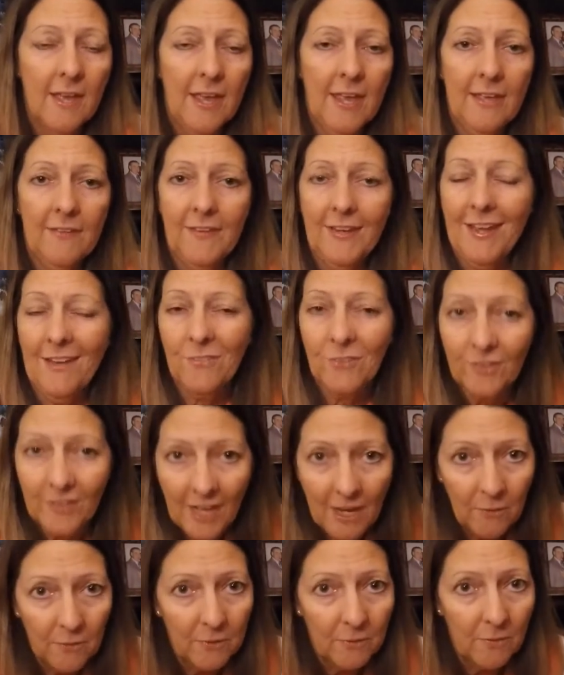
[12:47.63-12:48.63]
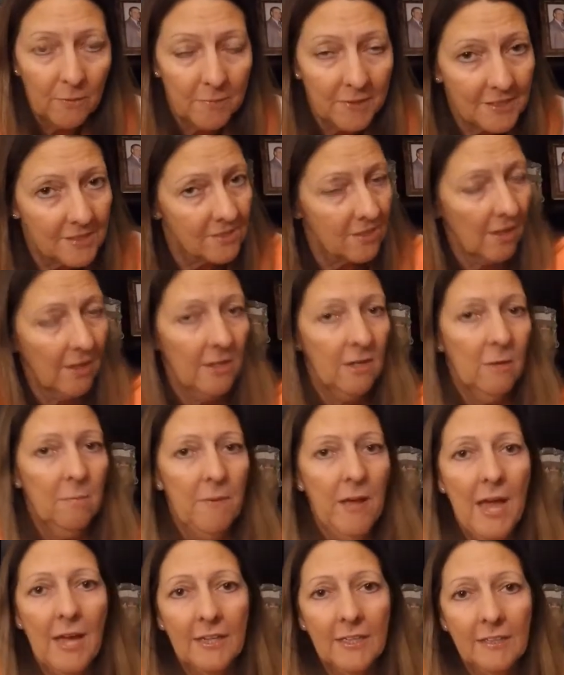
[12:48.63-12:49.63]
And then after that, we will be starting our
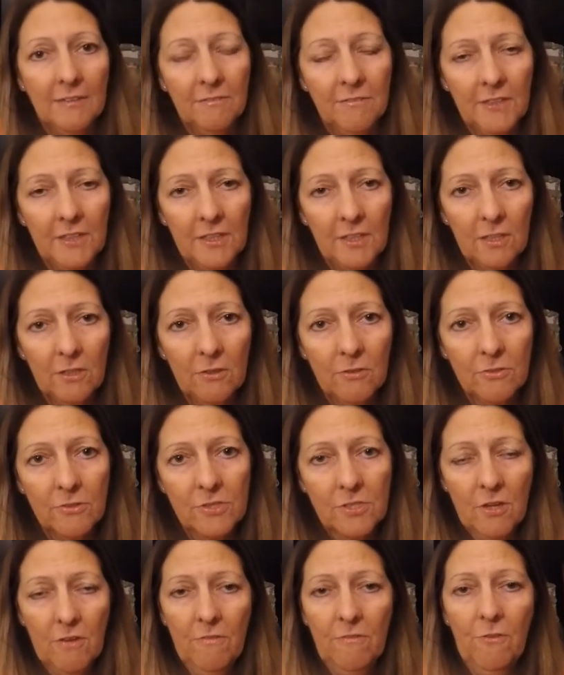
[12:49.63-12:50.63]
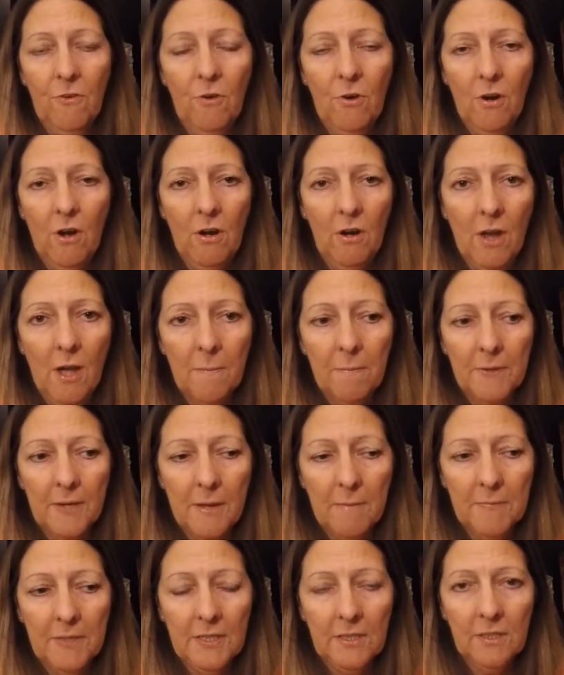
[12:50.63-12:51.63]
packing videos for our
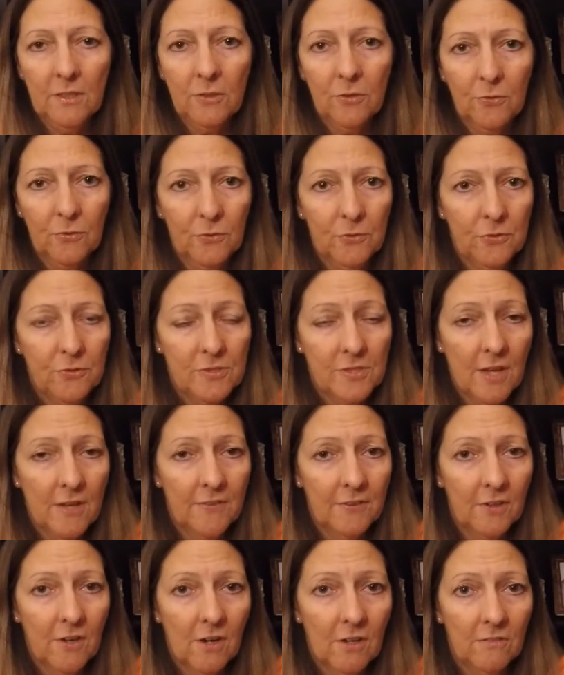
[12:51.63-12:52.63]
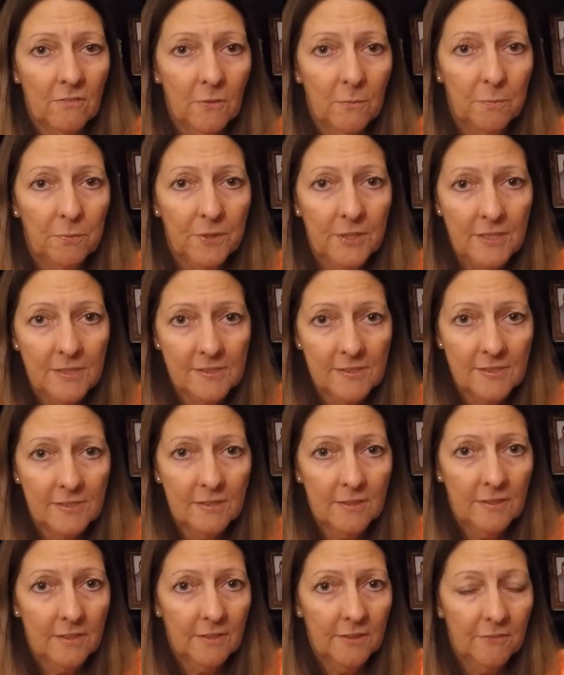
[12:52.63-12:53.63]
upcoming cruise on the Carnival Breeze,
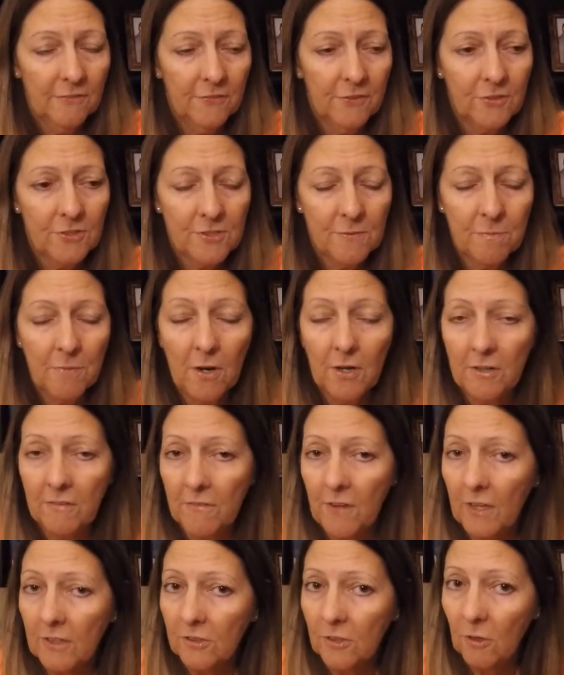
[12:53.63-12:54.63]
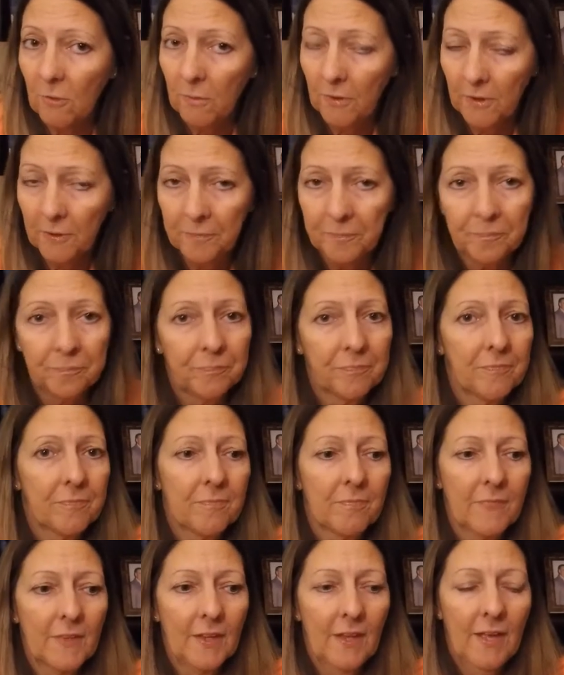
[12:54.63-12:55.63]
the first part of October.
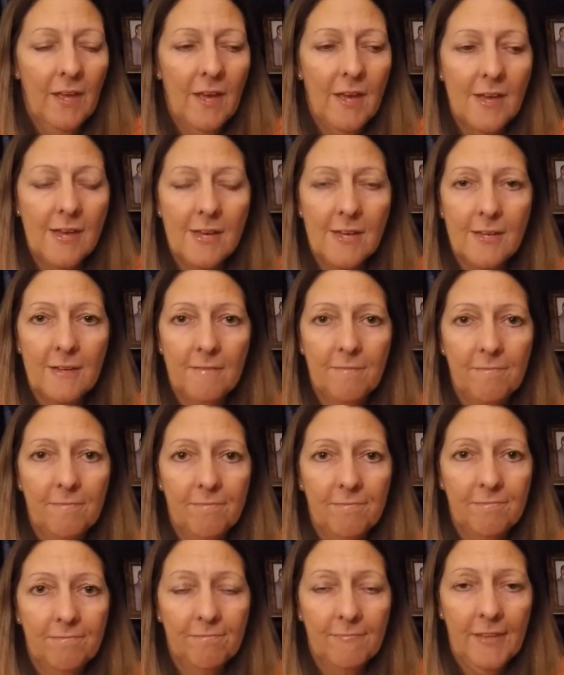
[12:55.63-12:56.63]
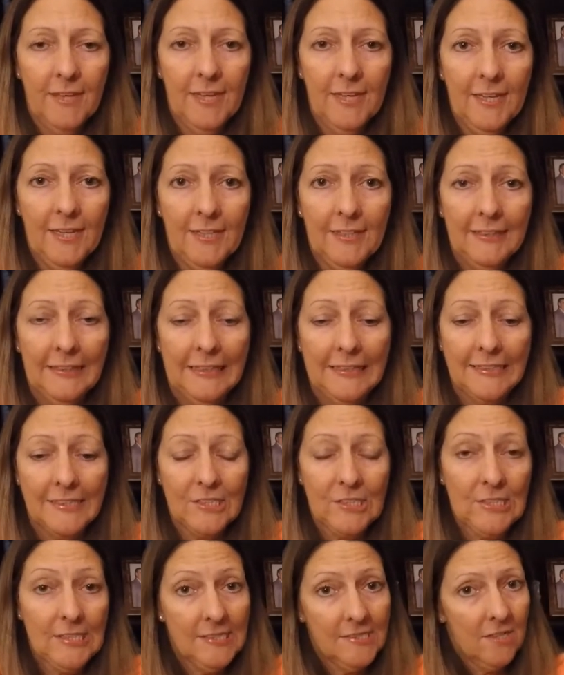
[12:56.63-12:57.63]
And
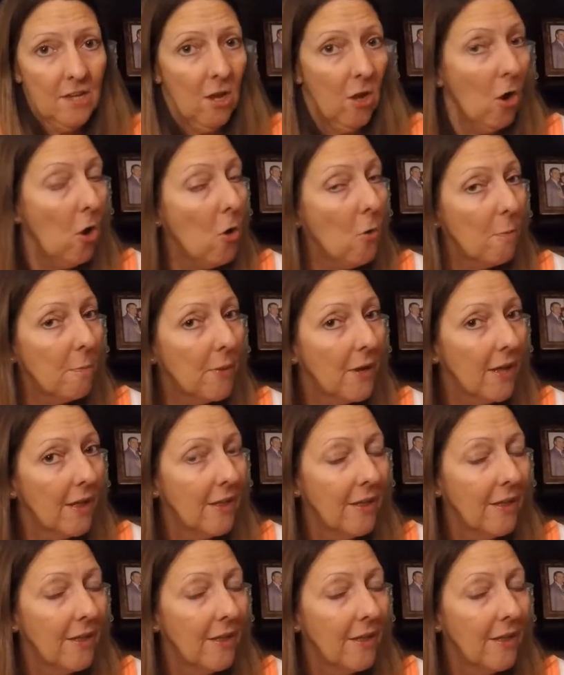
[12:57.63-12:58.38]
let's just hope